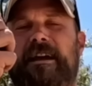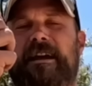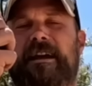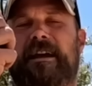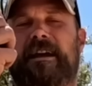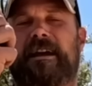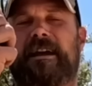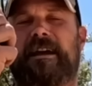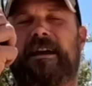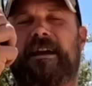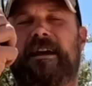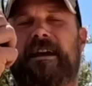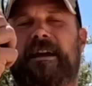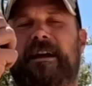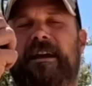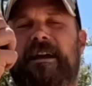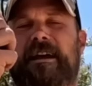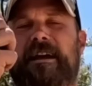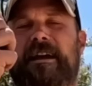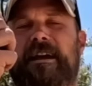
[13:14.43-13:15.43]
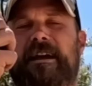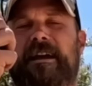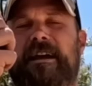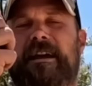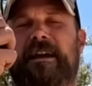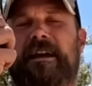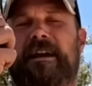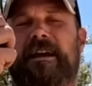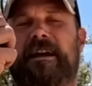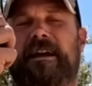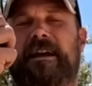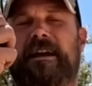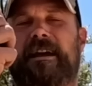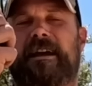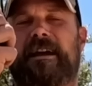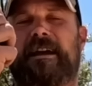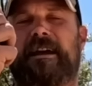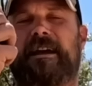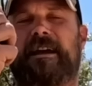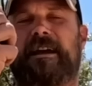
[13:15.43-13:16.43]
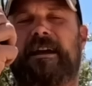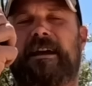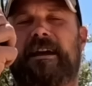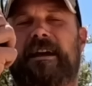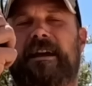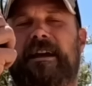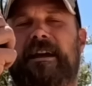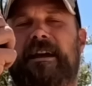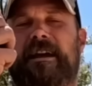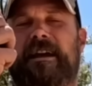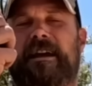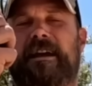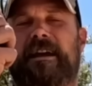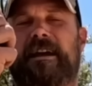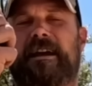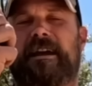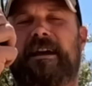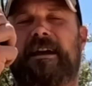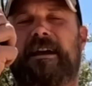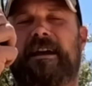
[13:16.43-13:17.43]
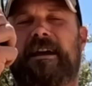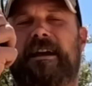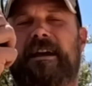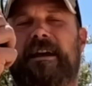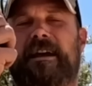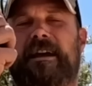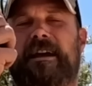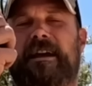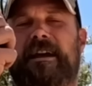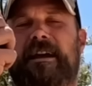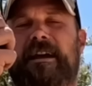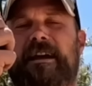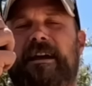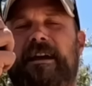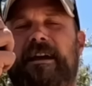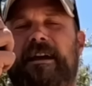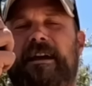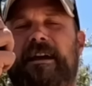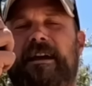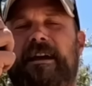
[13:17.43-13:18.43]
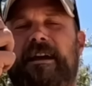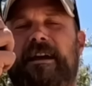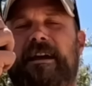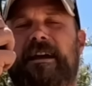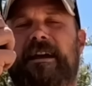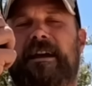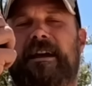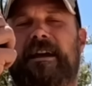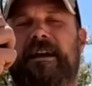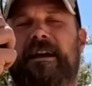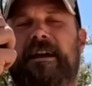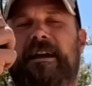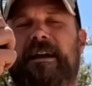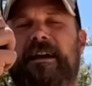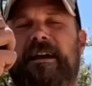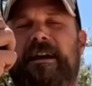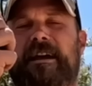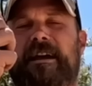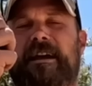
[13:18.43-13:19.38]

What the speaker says: No words are spoken by the person on screen.